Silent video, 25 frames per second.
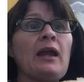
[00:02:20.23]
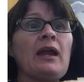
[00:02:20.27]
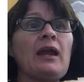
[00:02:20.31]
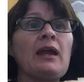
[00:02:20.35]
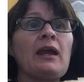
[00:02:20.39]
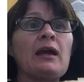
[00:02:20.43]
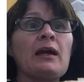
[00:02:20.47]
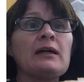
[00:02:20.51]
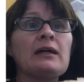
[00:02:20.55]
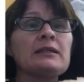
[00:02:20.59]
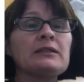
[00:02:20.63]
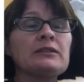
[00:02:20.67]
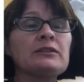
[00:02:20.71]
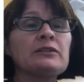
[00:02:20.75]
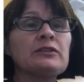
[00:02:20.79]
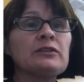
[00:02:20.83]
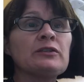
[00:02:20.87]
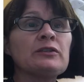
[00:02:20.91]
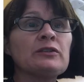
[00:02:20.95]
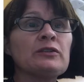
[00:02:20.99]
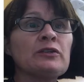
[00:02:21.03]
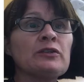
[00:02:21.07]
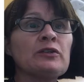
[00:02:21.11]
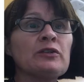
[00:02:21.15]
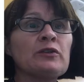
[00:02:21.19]
and
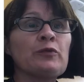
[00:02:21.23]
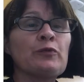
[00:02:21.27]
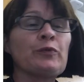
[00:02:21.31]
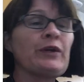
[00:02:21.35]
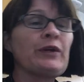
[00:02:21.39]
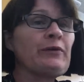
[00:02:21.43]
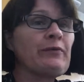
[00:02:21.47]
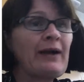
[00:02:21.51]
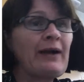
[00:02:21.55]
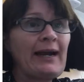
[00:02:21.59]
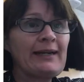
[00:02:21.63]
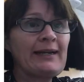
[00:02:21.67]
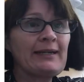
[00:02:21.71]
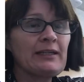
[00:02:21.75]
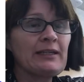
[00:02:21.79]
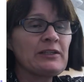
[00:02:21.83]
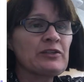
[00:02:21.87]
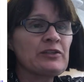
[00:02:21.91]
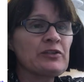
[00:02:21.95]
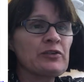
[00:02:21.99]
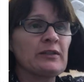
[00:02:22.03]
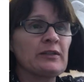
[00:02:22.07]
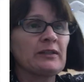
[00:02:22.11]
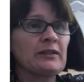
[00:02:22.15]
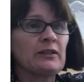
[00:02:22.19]
rewrite it
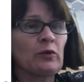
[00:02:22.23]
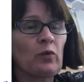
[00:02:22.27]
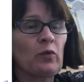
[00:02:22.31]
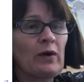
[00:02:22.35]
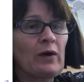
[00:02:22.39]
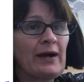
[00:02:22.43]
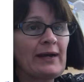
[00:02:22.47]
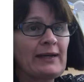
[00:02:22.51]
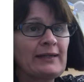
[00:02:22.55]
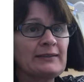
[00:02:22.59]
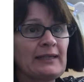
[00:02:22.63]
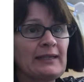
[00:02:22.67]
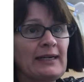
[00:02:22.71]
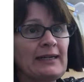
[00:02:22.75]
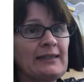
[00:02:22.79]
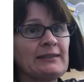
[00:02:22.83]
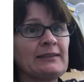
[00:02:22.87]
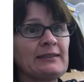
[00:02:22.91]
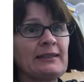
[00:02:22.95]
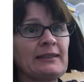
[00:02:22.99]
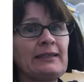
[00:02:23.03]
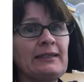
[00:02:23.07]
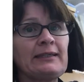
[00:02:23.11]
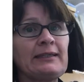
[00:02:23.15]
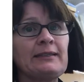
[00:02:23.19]
so that the y is
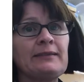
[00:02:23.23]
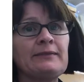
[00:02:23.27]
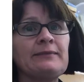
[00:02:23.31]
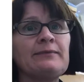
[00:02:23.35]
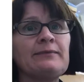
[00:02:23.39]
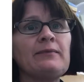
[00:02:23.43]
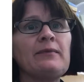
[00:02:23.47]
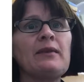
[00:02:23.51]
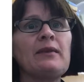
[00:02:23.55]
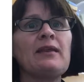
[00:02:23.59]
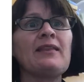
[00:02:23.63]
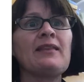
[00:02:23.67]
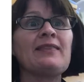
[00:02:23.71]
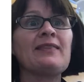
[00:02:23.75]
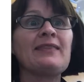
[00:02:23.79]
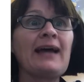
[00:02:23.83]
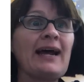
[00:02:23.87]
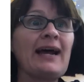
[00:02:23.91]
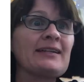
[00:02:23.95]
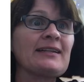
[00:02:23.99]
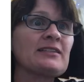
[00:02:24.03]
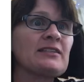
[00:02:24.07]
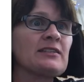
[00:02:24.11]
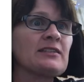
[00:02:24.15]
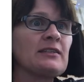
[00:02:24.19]
isolated.
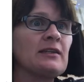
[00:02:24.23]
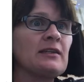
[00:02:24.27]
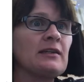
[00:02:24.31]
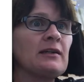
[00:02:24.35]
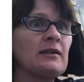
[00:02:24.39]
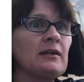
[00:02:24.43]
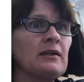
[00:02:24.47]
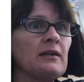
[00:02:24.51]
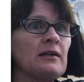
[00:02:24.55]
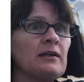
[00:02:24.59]
That's